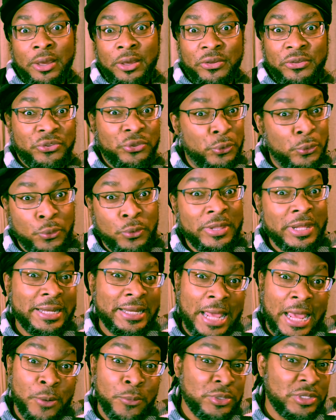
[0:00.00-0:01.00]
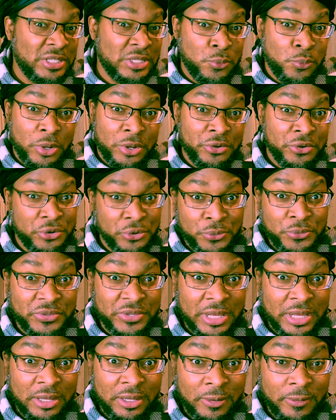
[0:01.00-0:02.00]
it's good that I wasn't the one
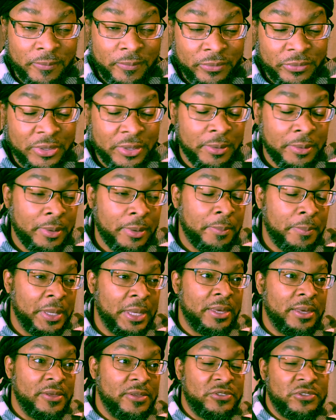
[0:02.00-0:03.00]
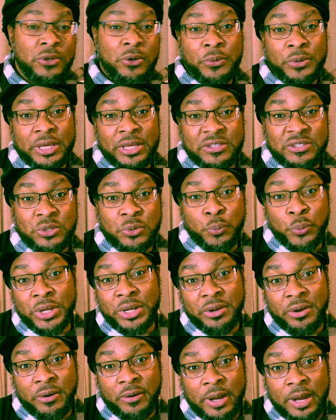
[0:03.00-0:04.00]
choosing because now he's the
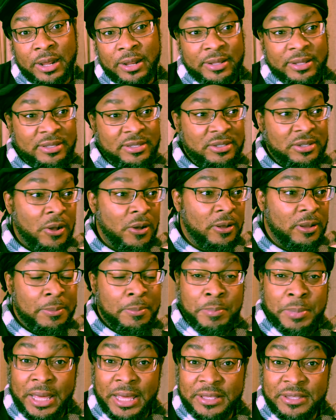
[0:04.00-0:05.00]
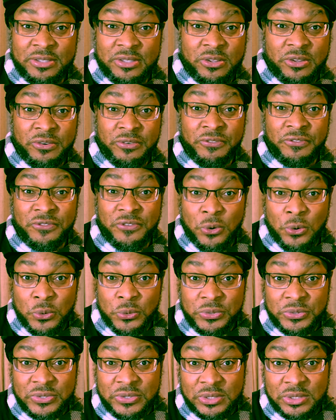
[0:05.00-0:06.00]
winner and it's all based on
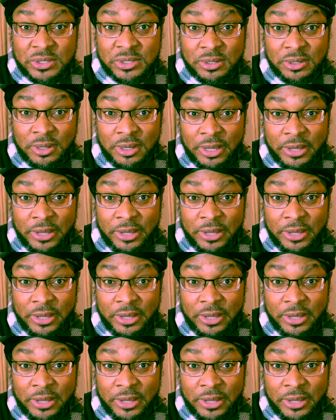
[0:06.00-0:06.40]
votes.